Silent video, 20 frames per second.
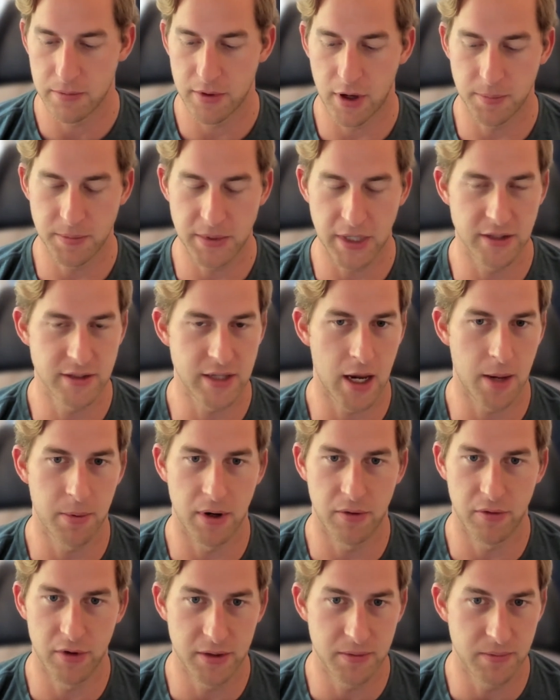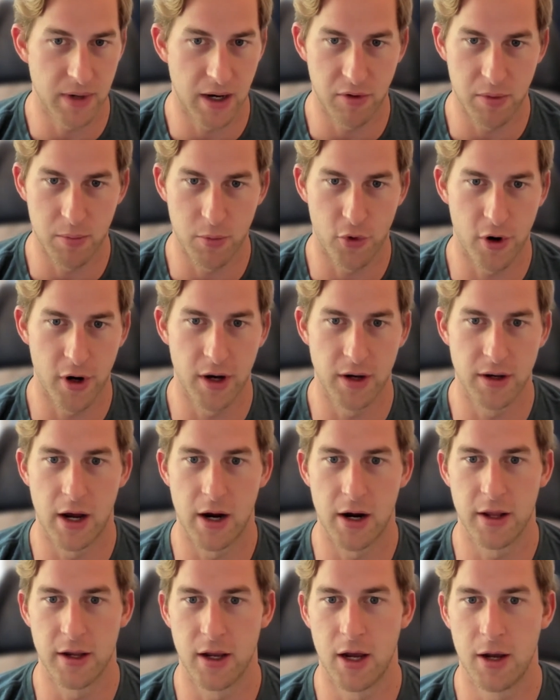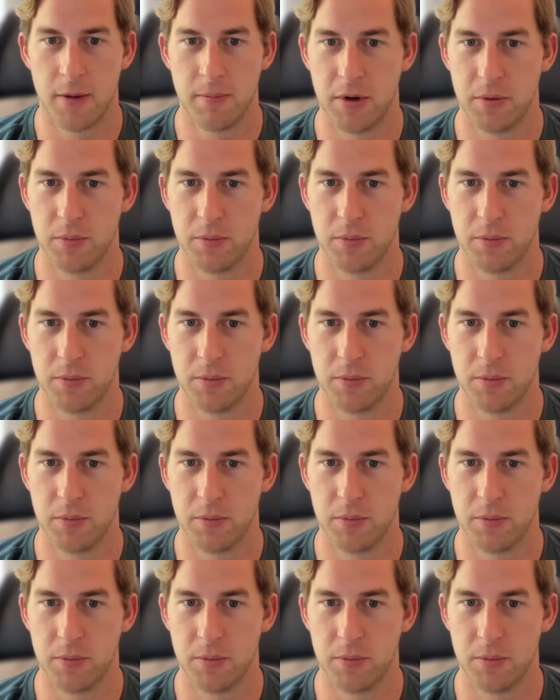updates happen every morning at 9 a.m.